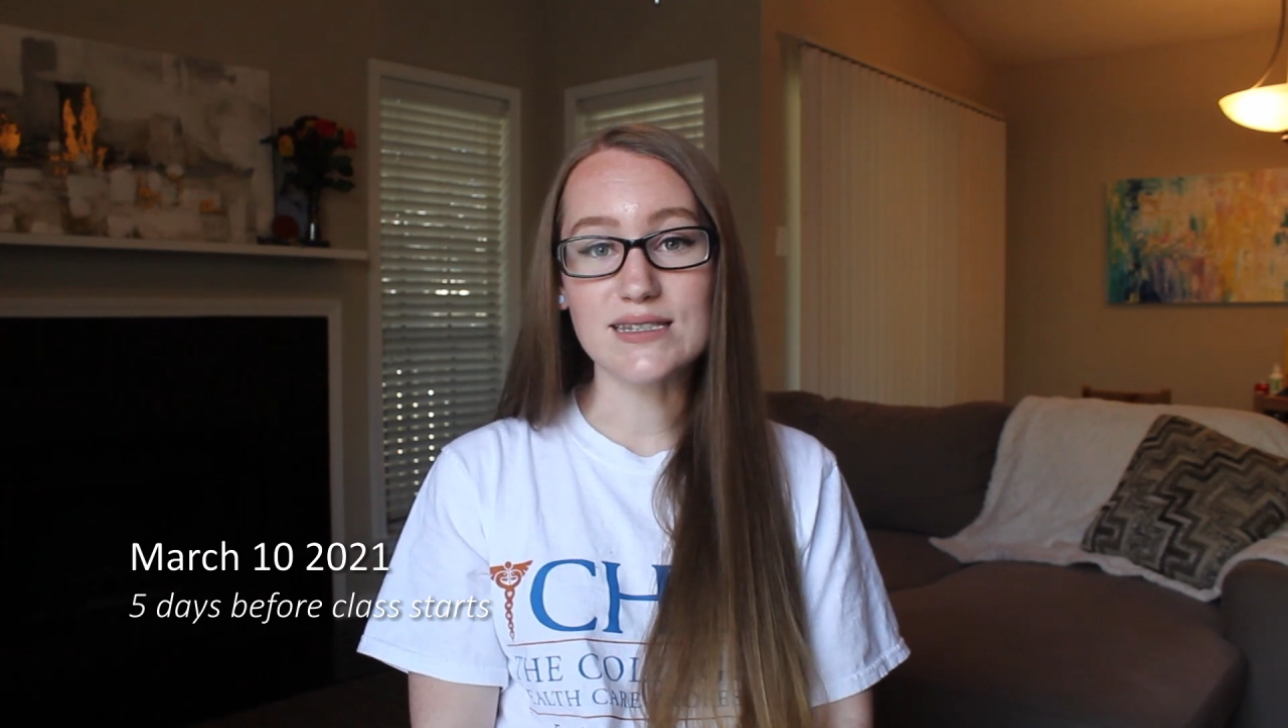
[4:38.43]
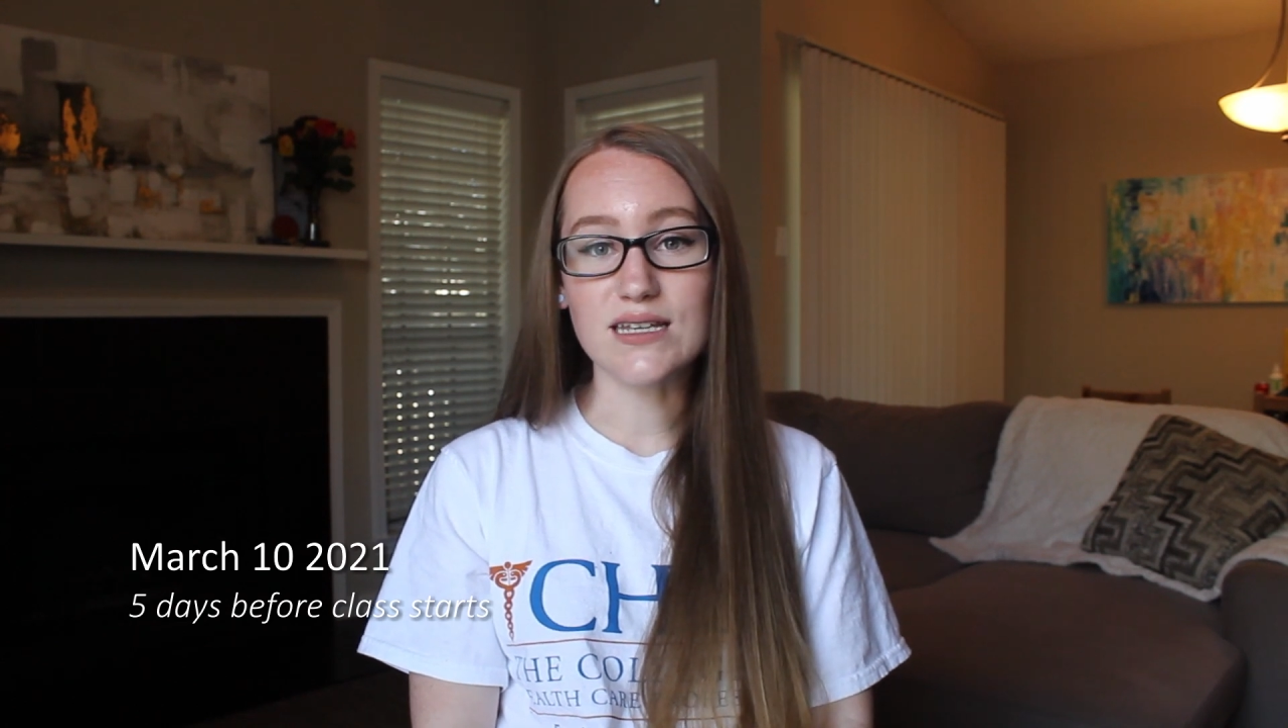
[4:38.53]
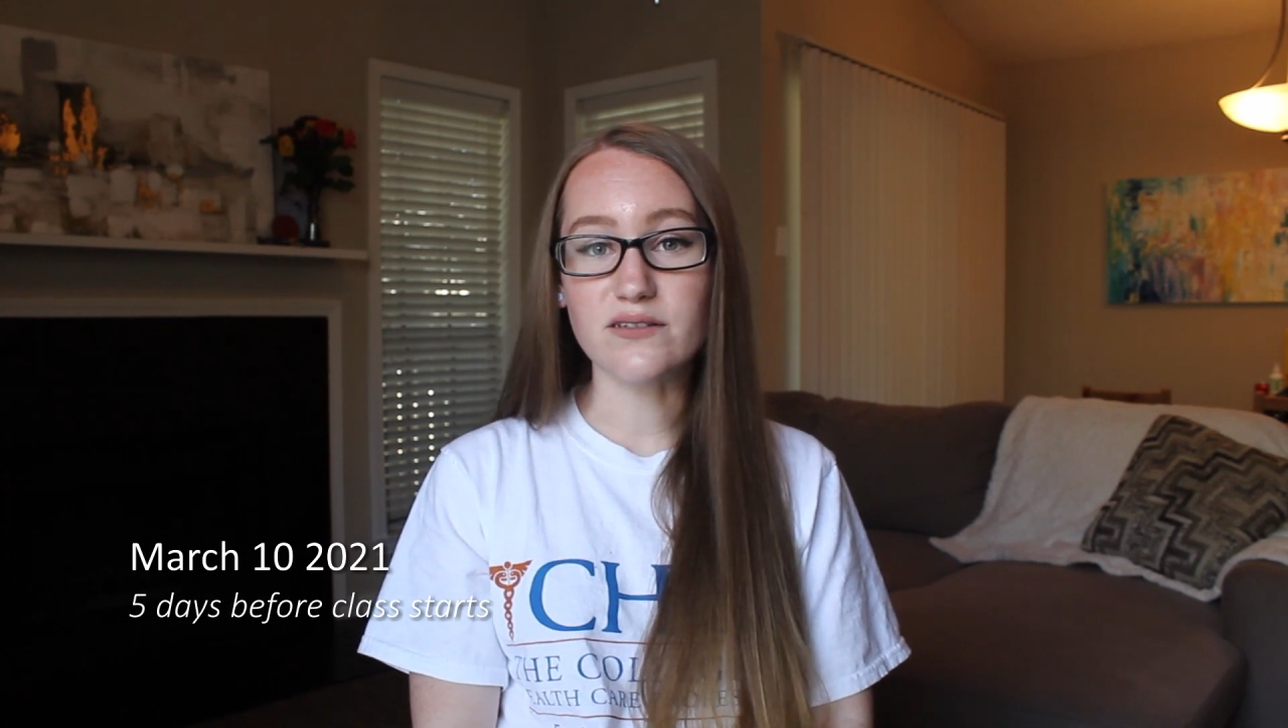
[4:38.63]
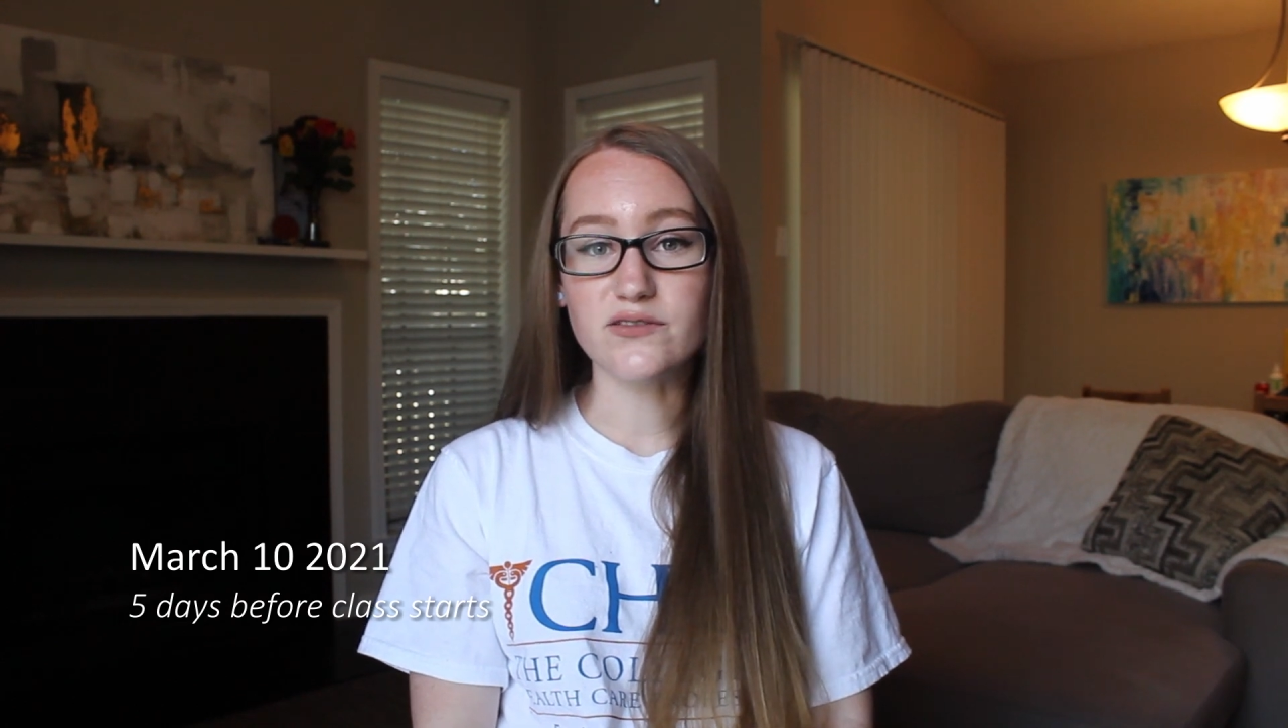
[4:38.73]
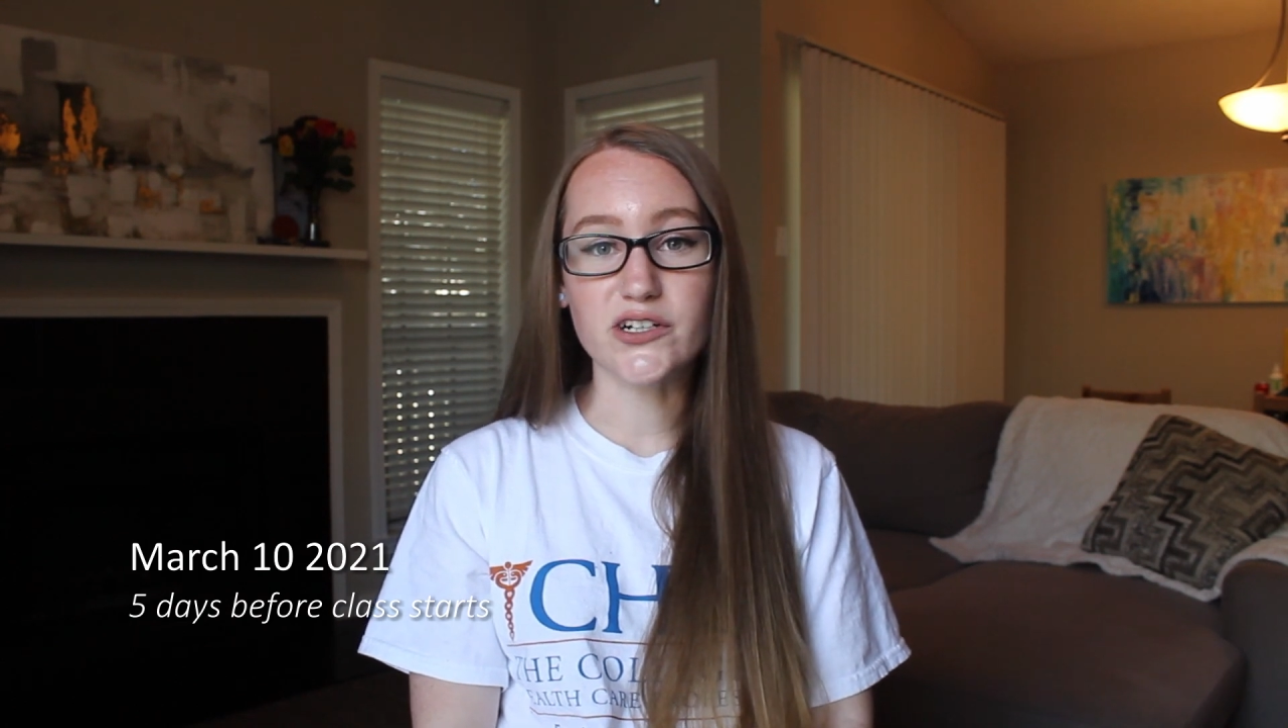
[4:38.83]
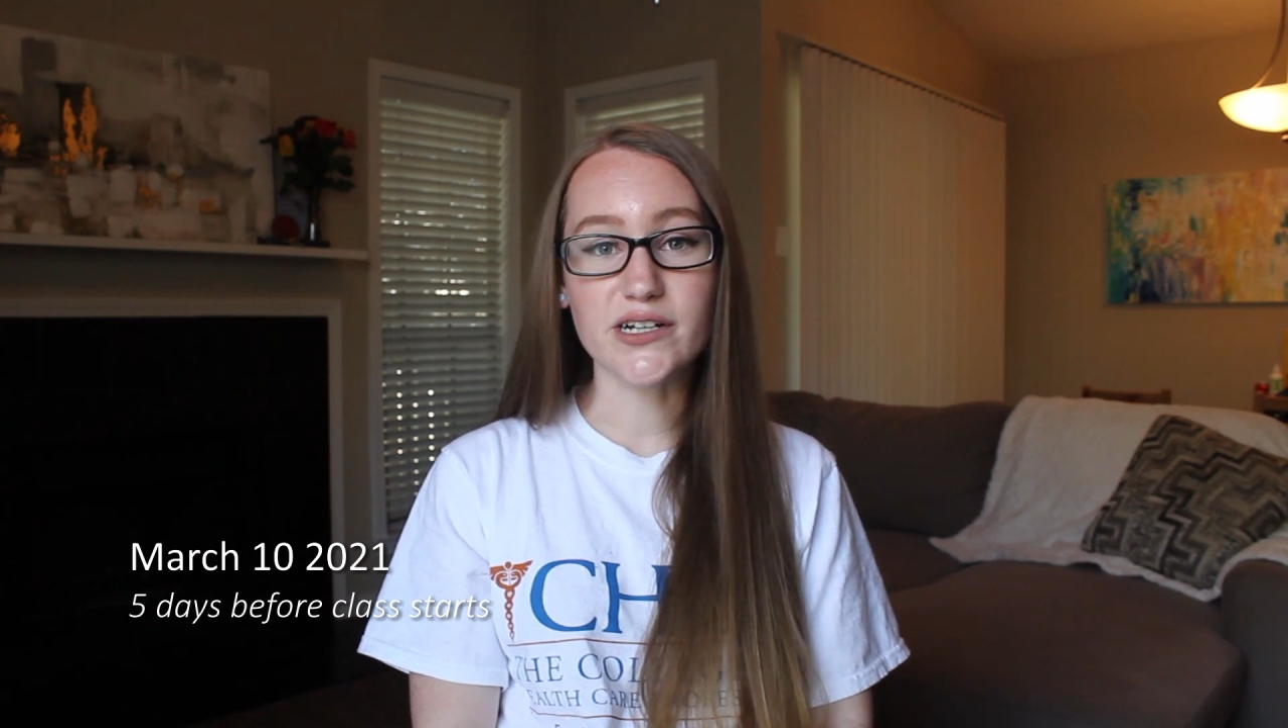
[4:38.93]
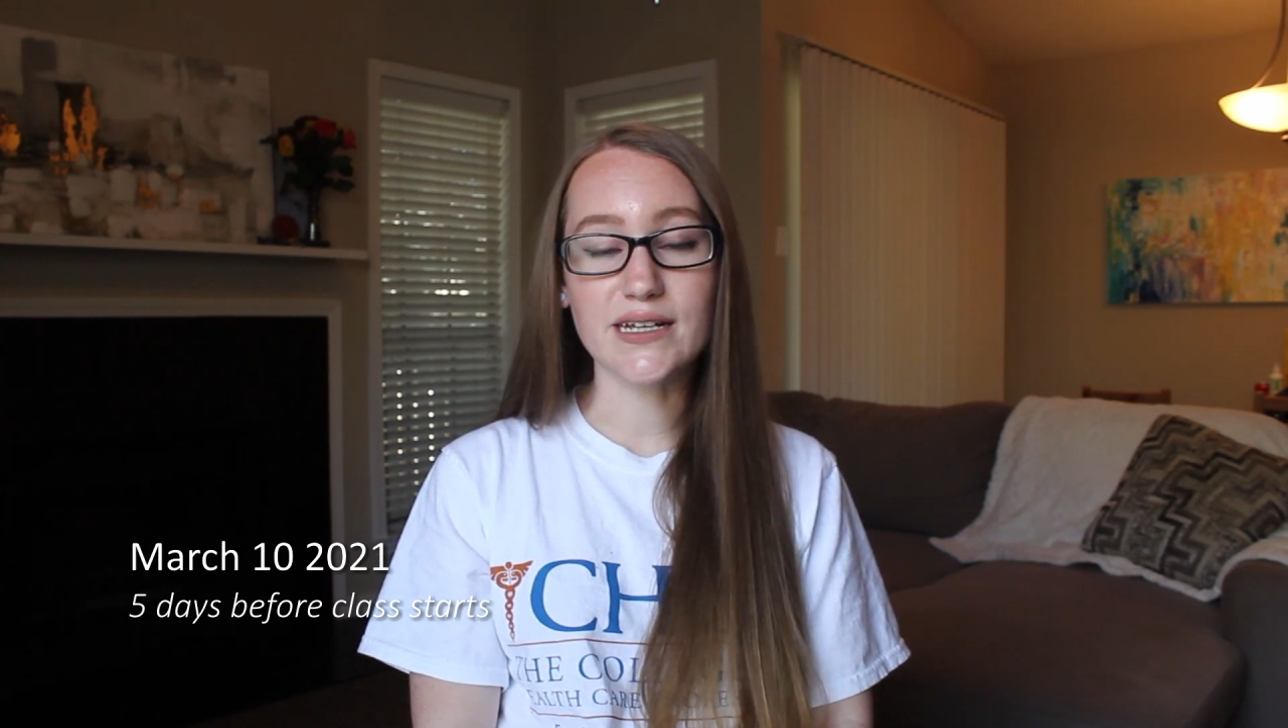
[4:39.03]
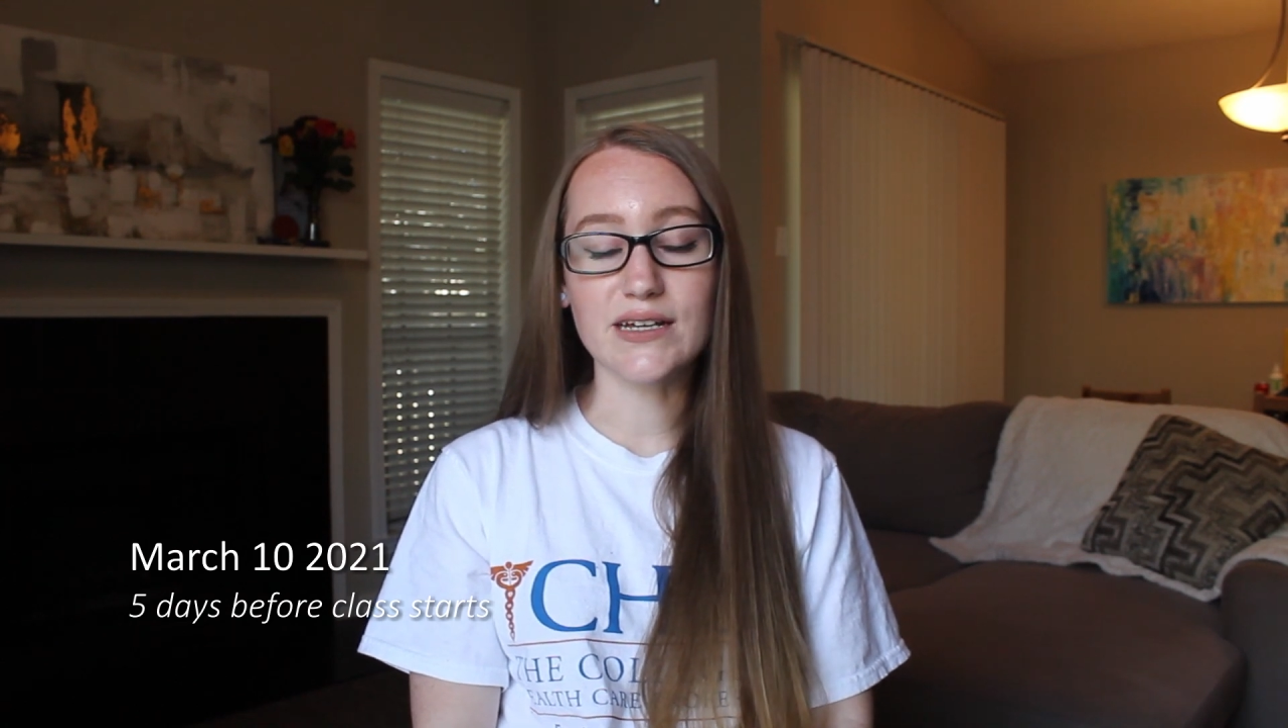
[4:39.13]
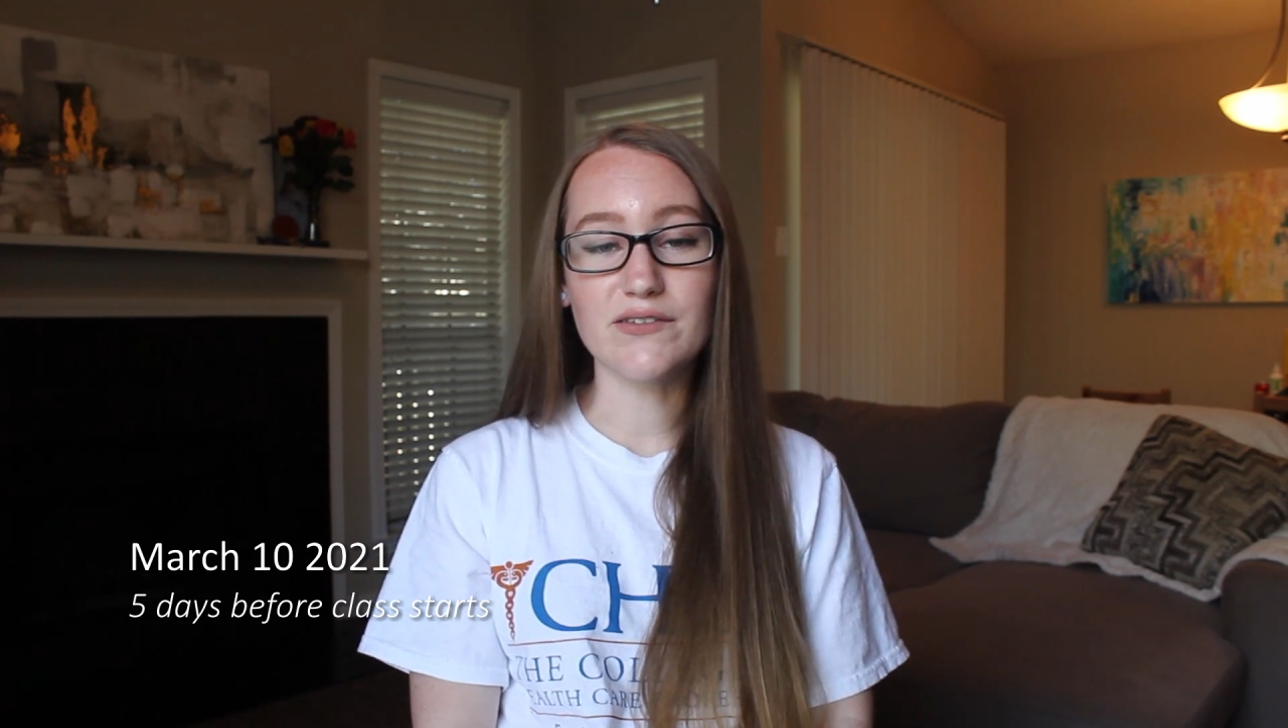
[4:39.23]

instead of turn any